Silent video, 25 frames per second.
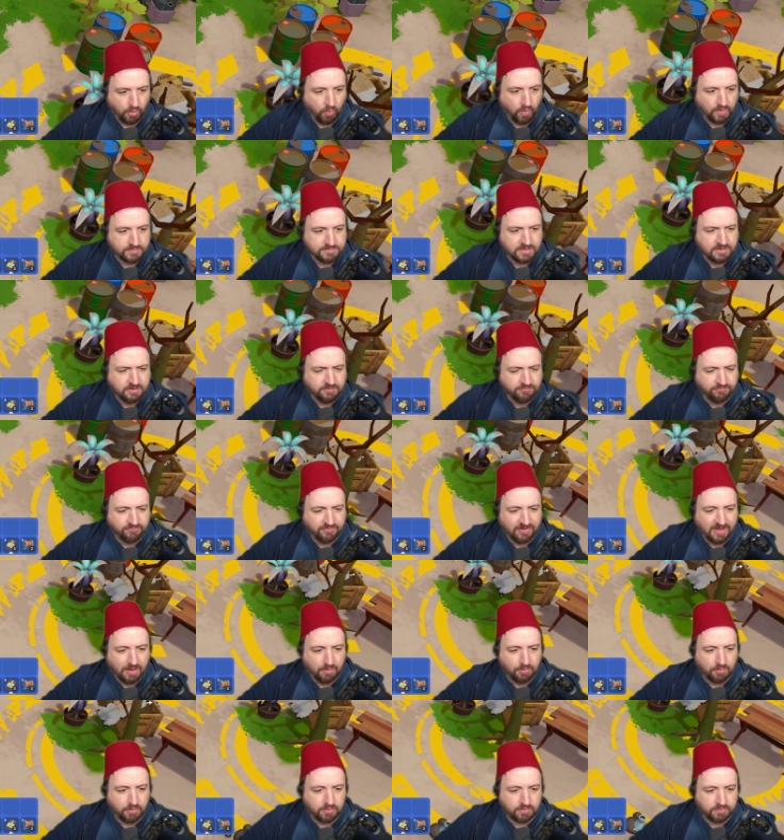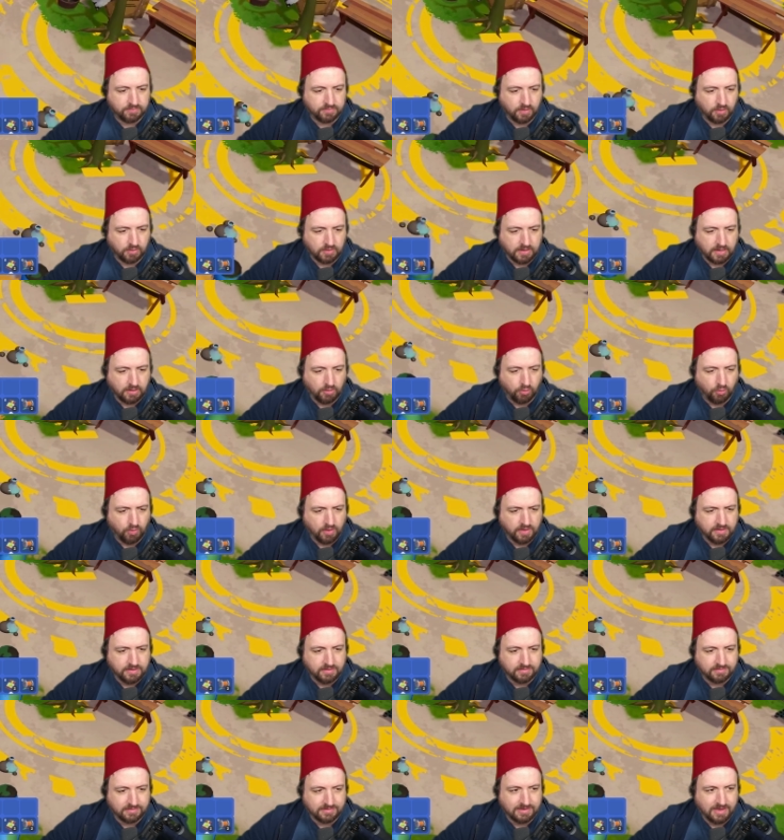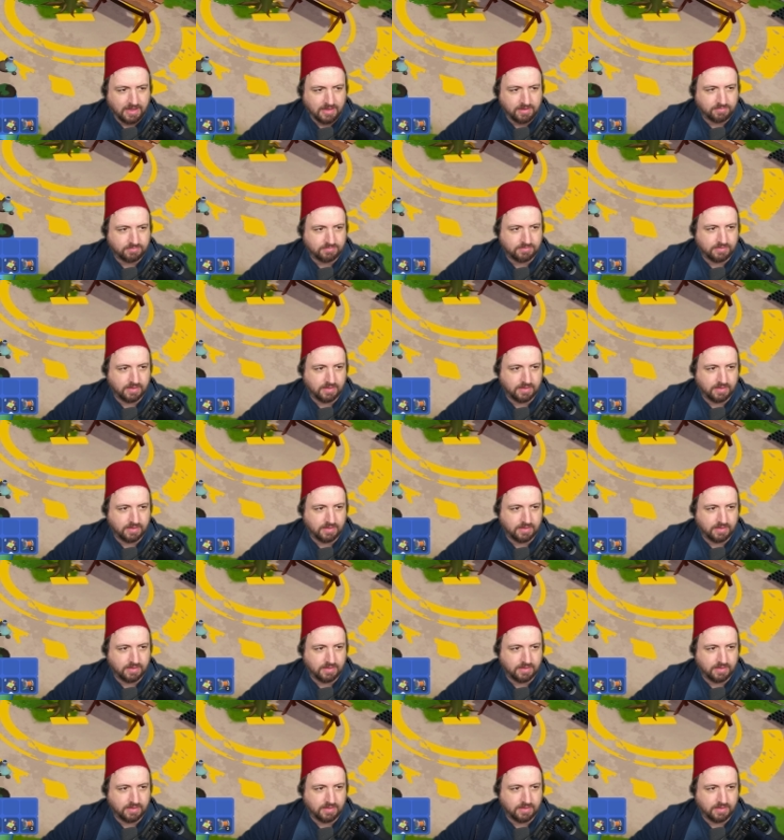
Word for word: Oh, I need the flowers. Okay, all I need is lettuce